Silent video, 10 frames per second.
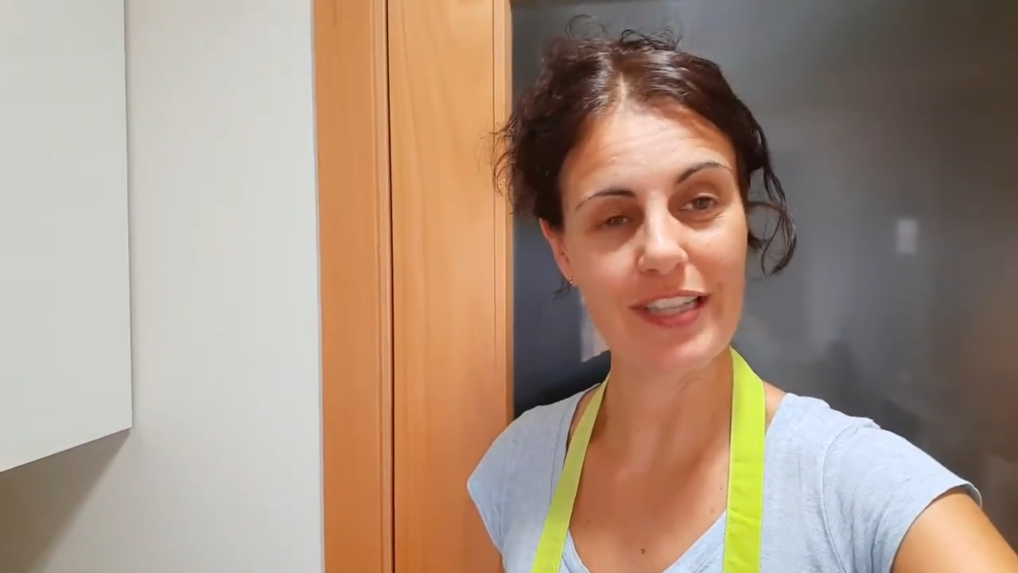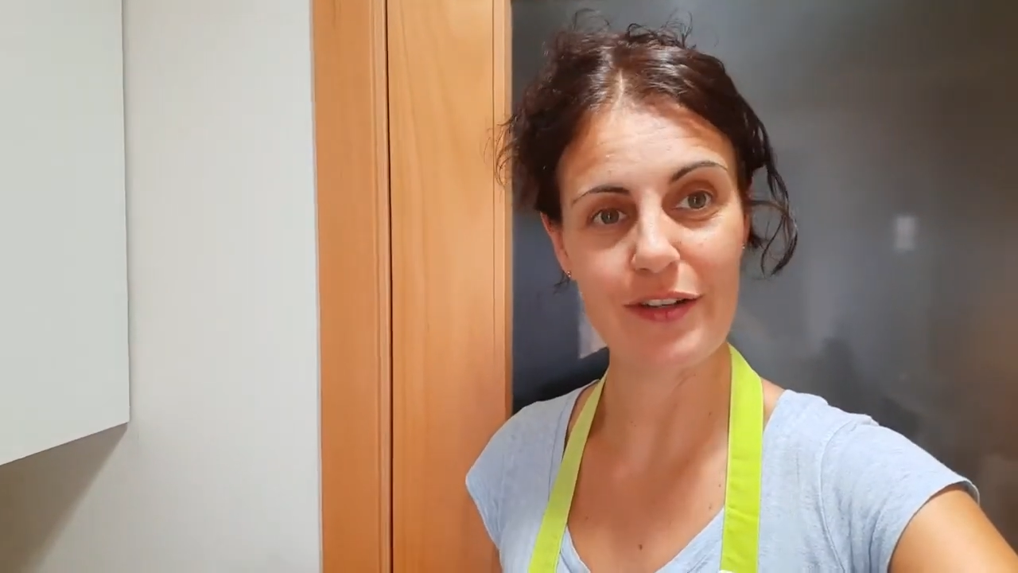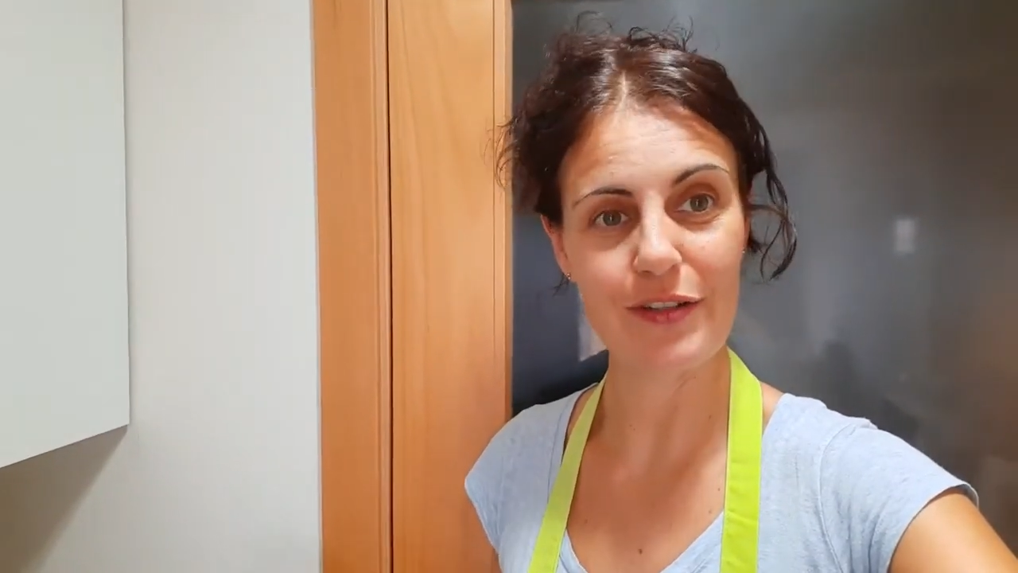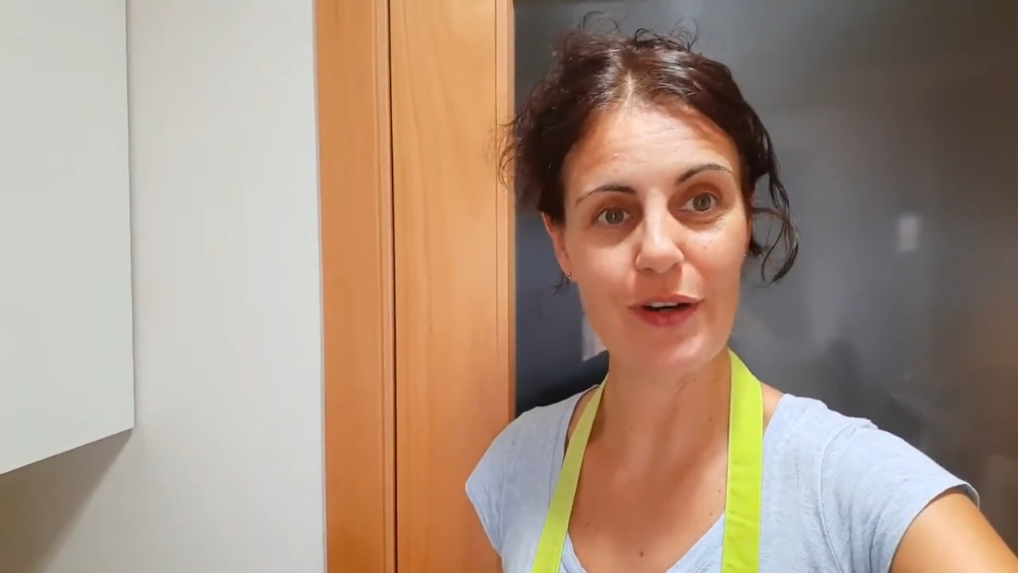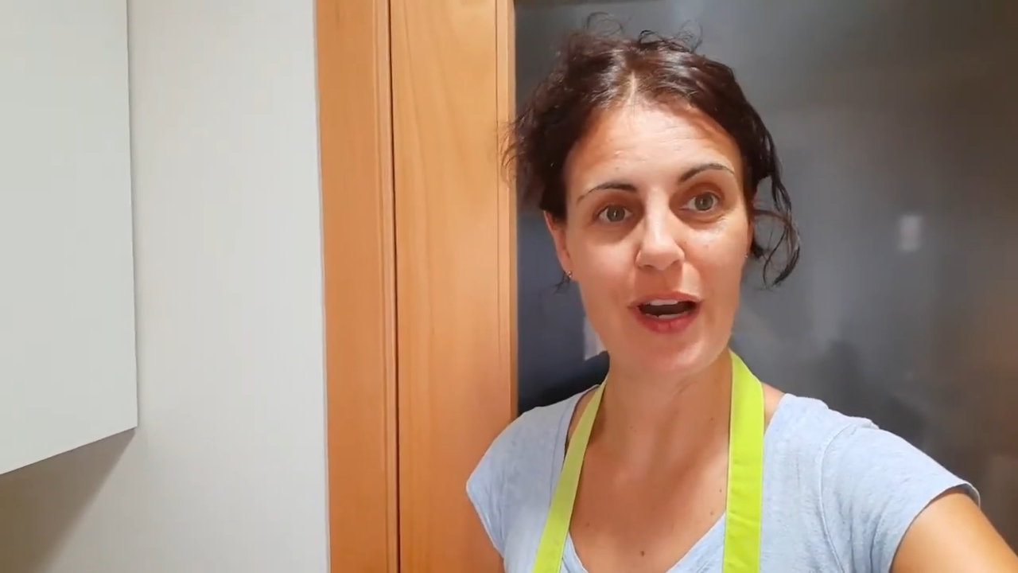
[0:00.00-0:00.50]

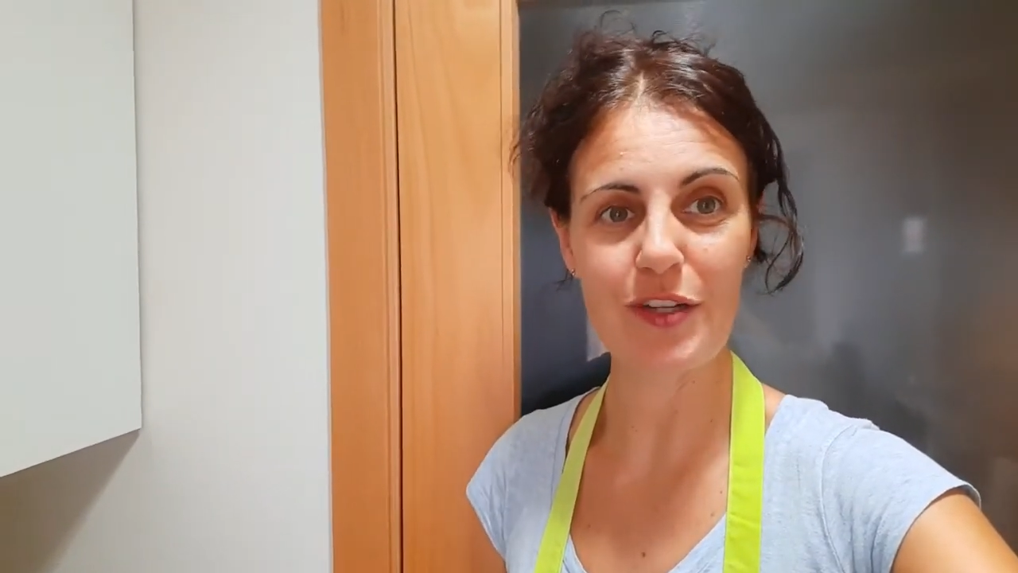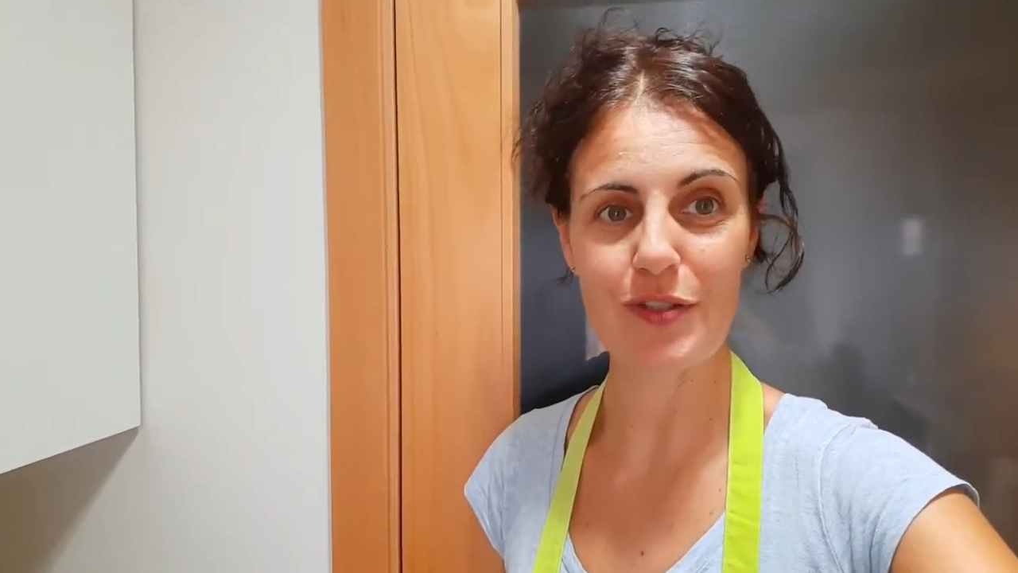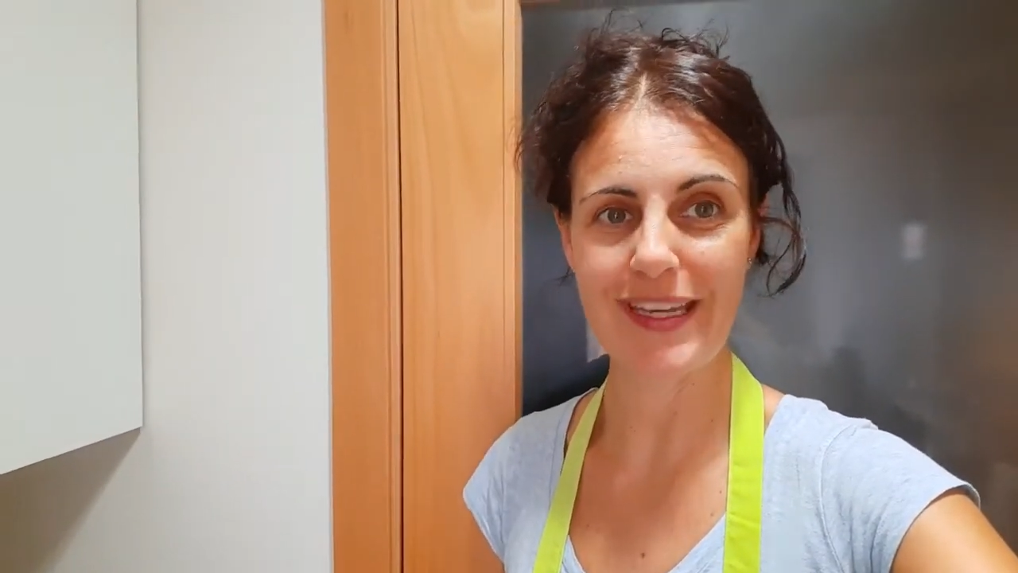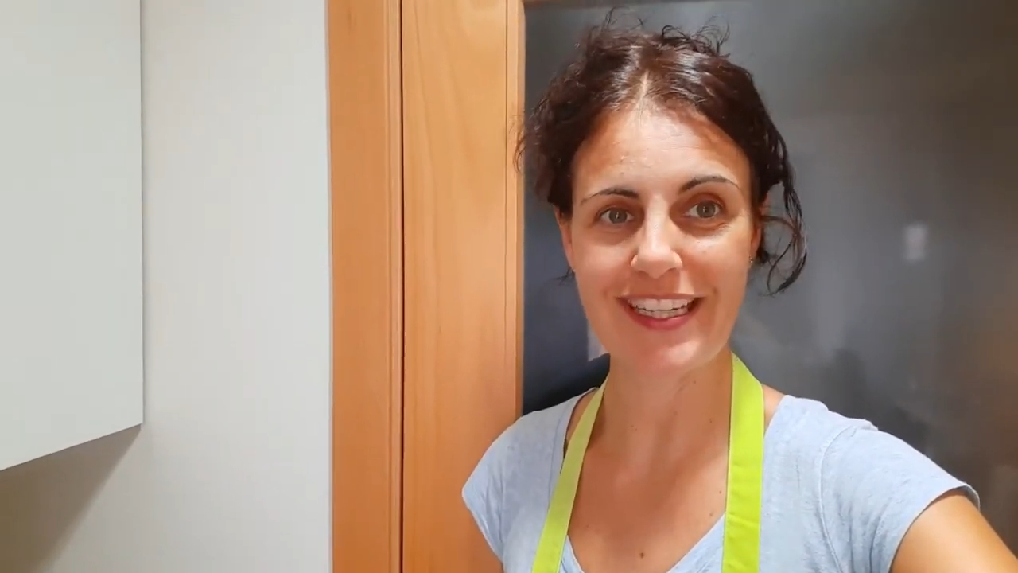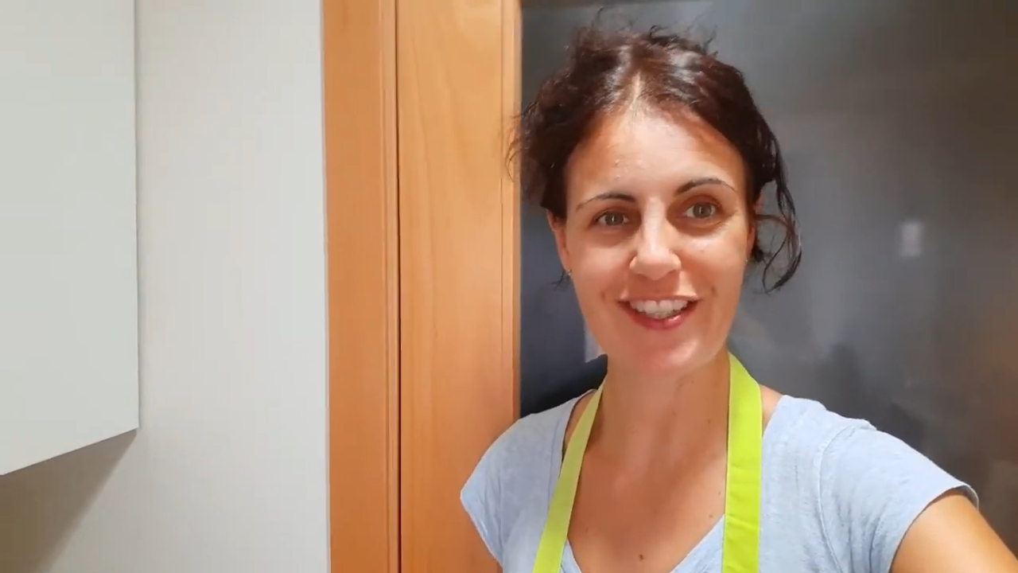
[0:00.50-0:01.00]
Now you know how
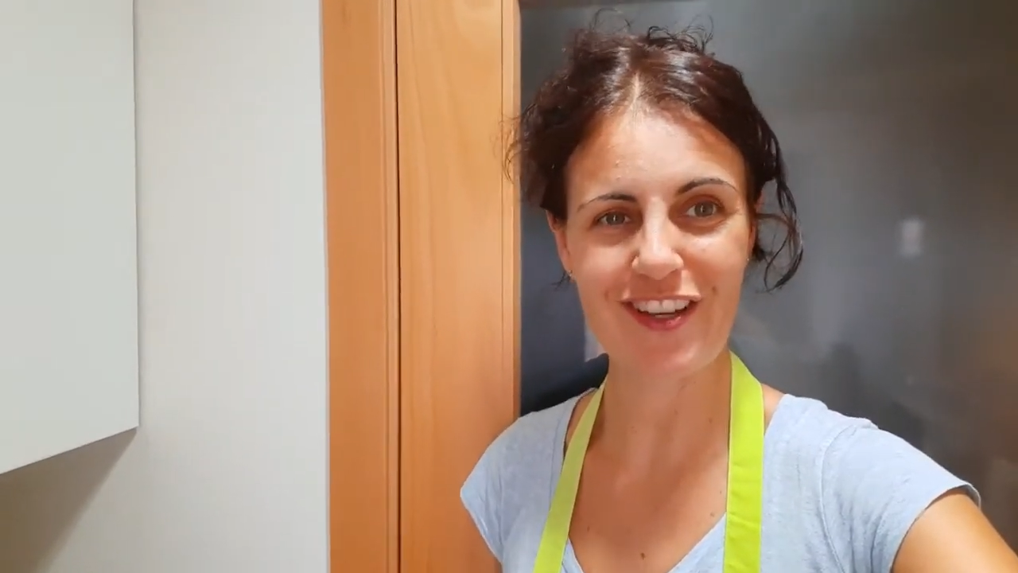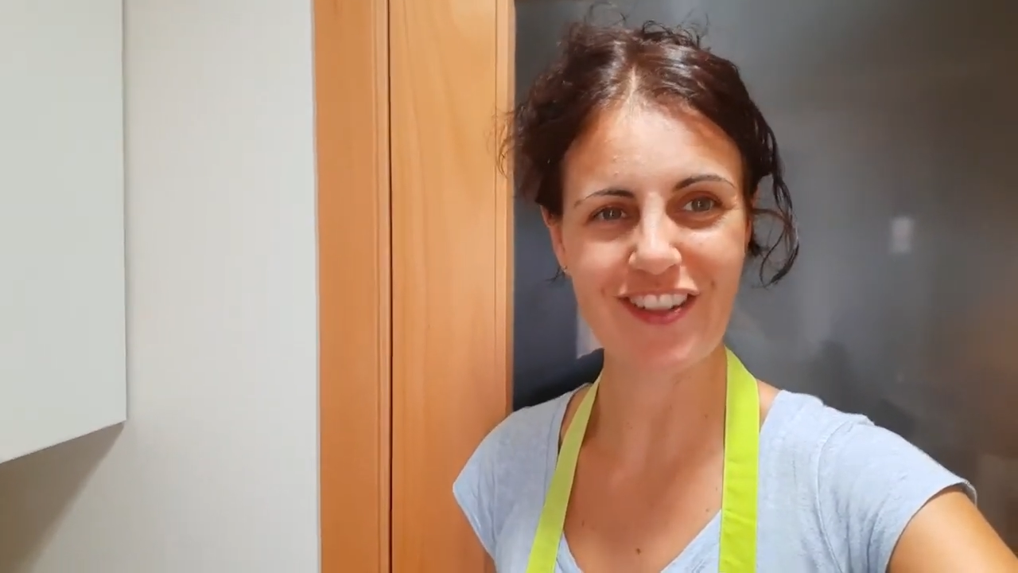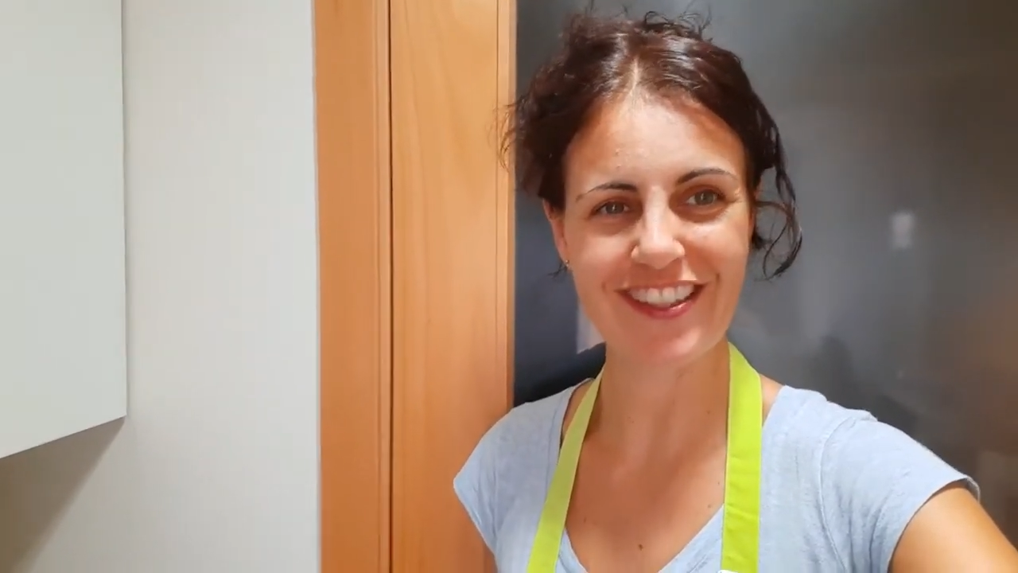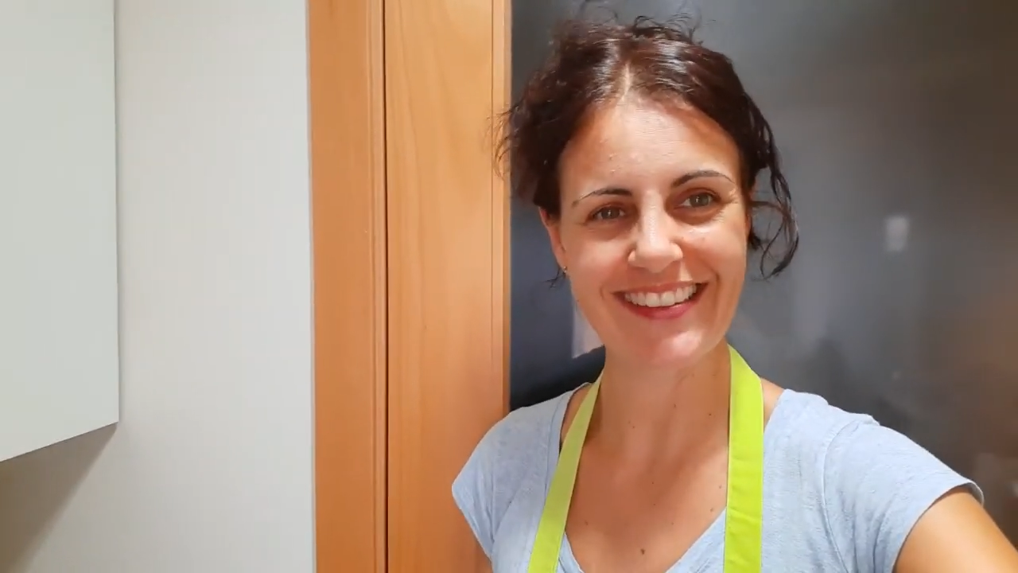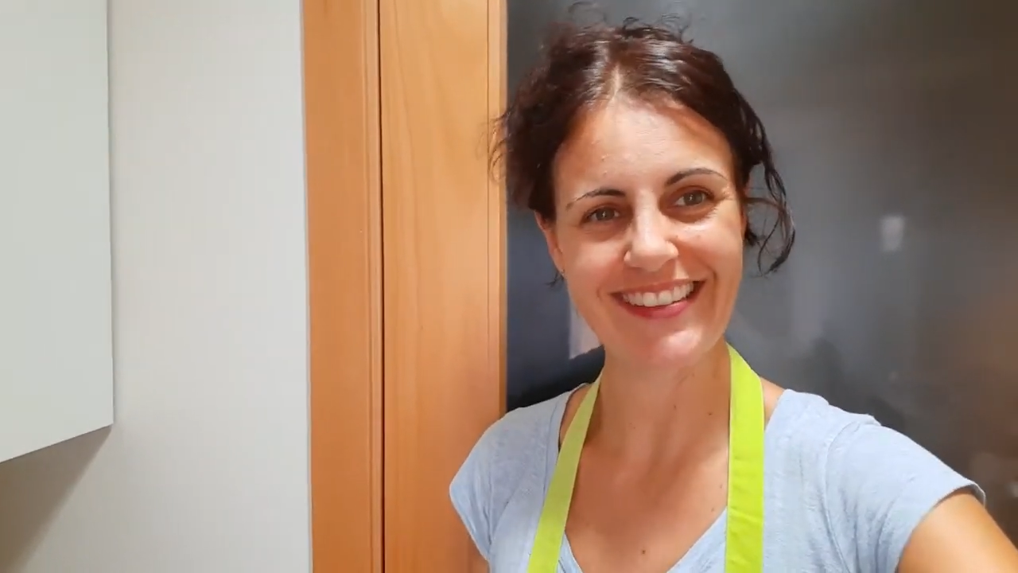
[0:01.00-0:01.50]
to make
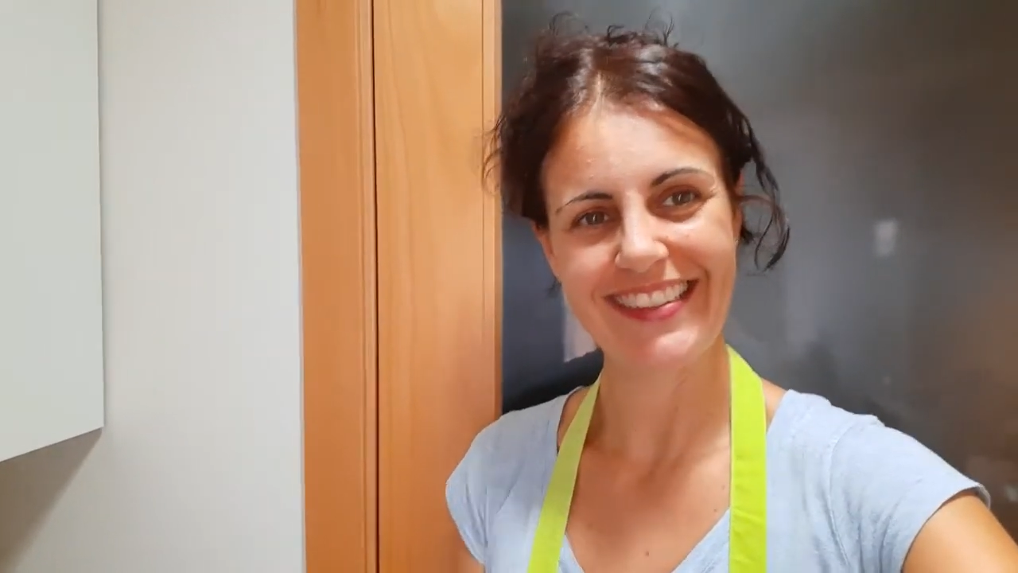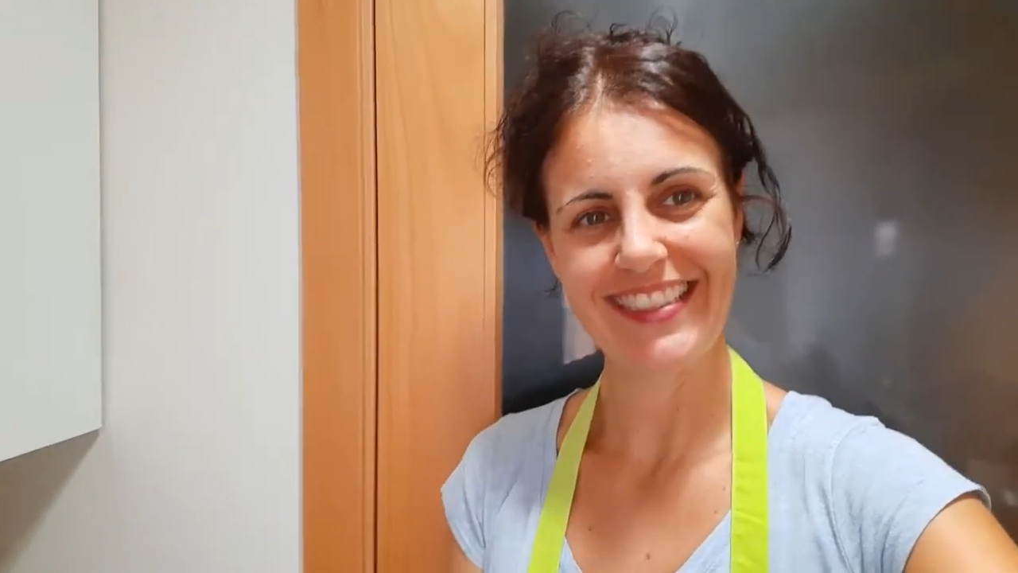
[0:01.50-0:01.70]
stock.